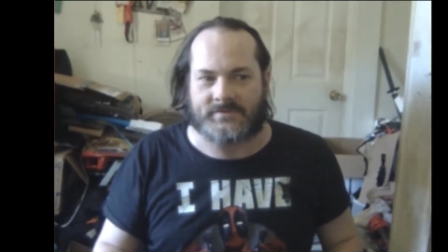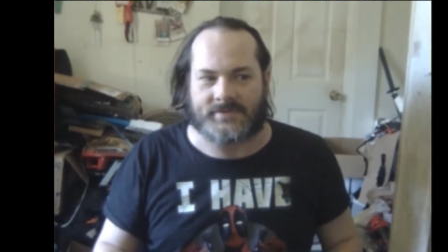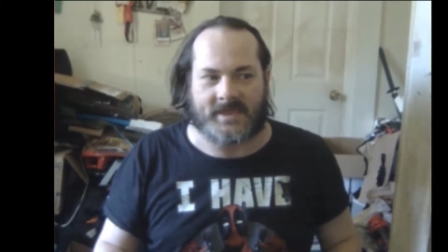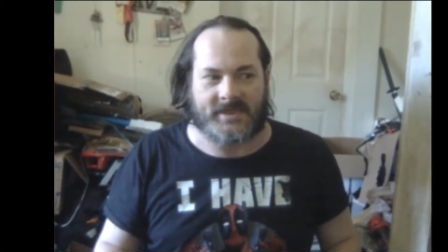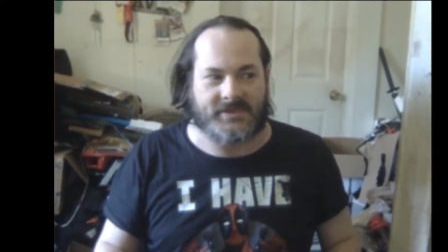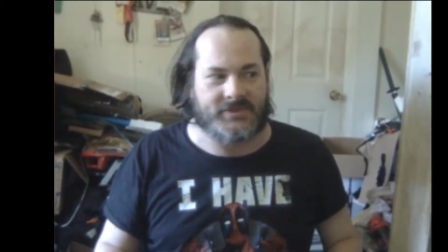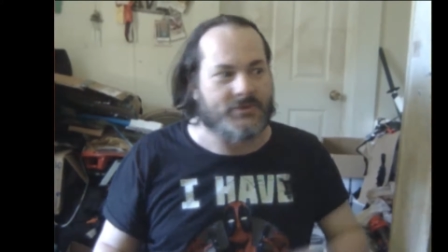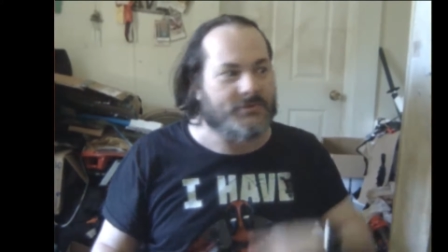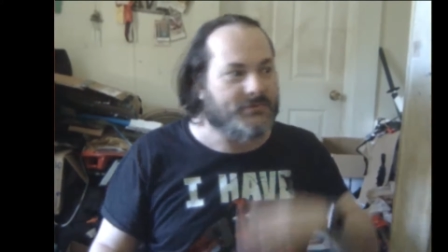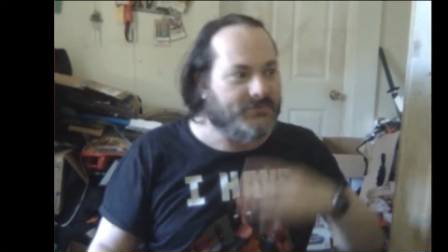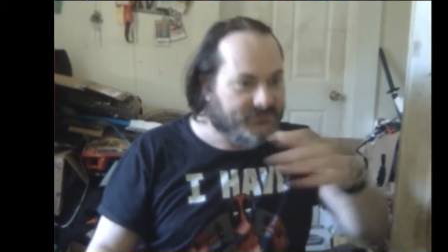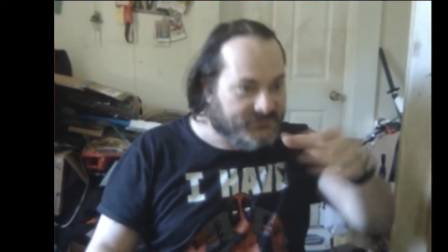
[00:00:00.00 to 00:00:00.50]
like
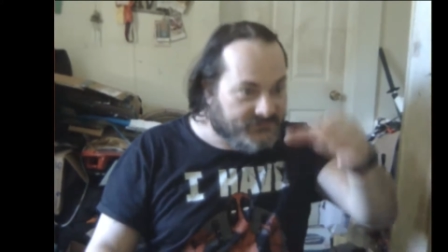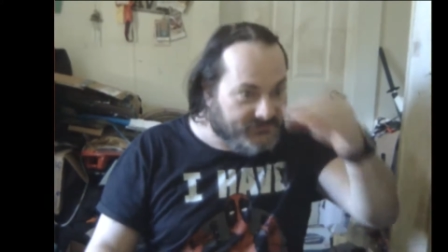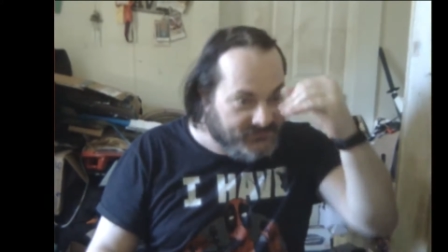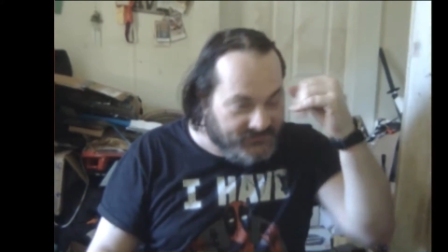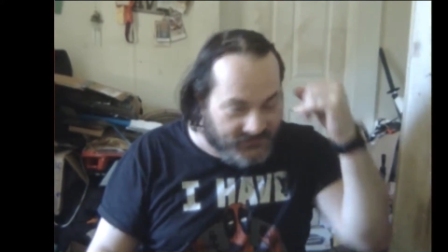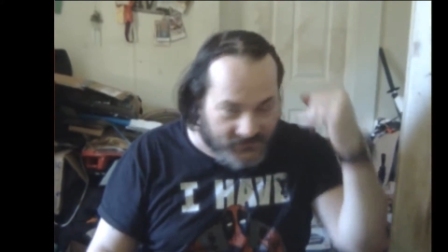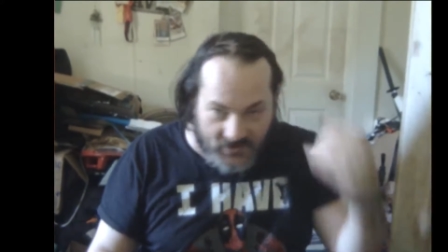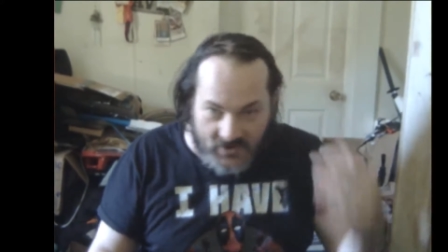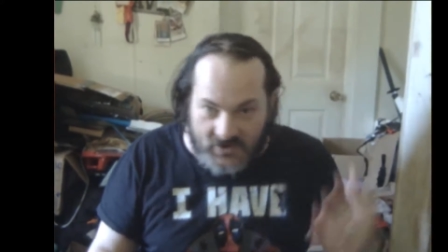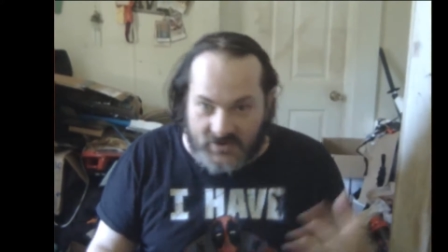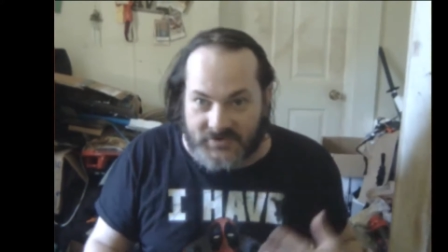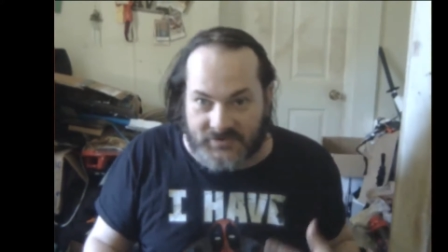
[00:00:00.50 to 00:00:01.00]
you
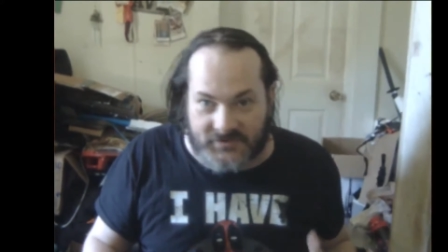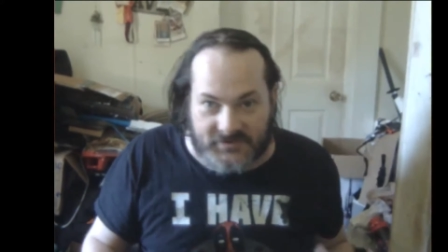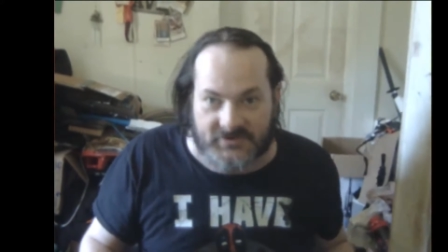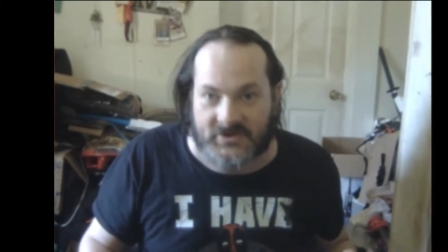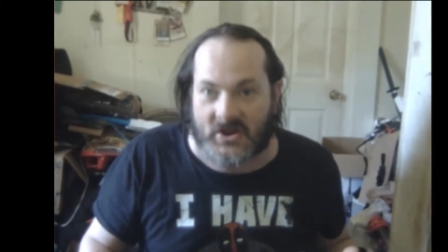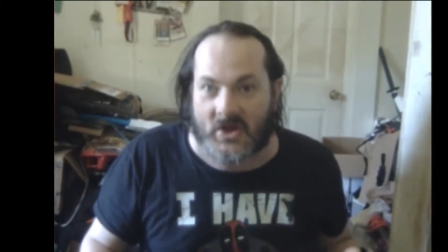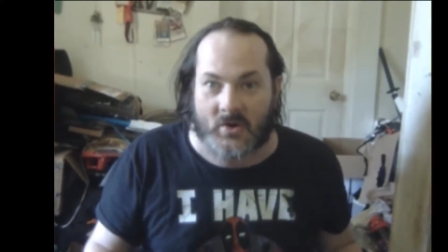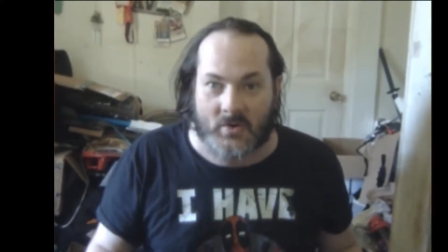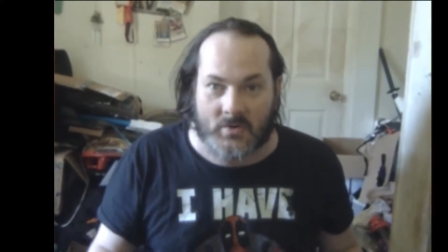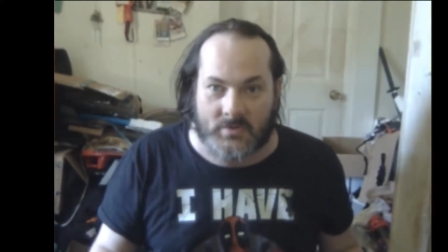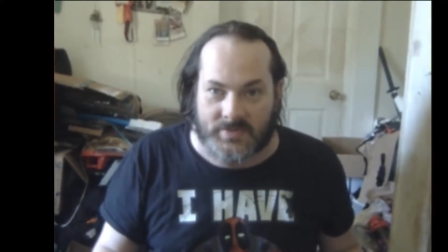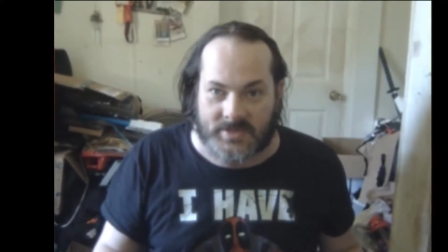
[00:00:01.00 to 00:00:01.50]
should
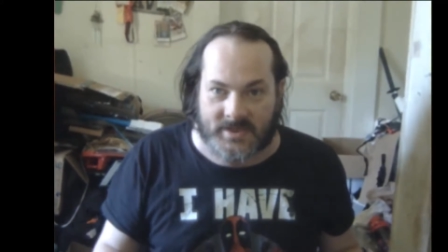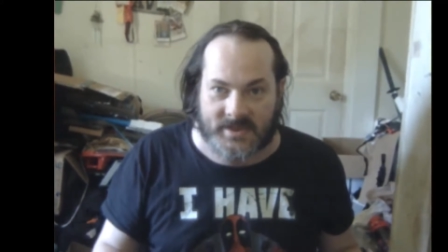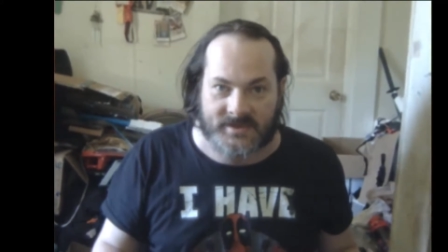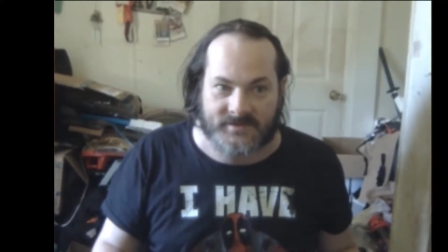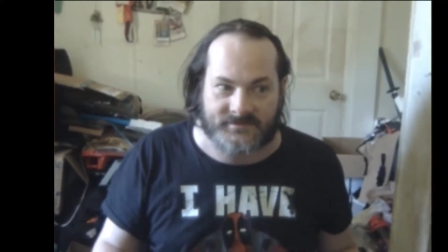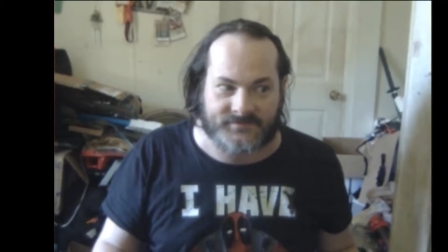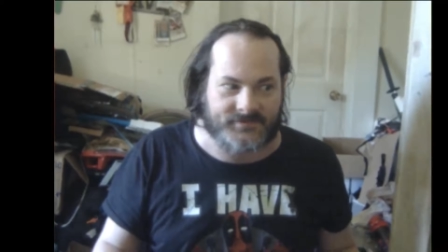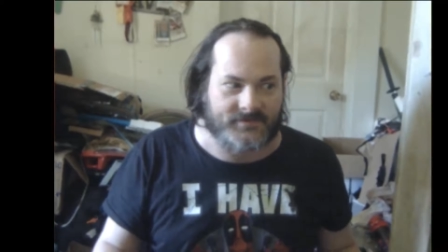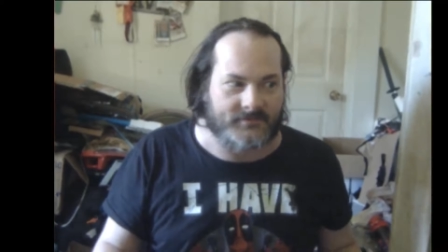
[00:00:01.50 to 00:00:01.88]
know these.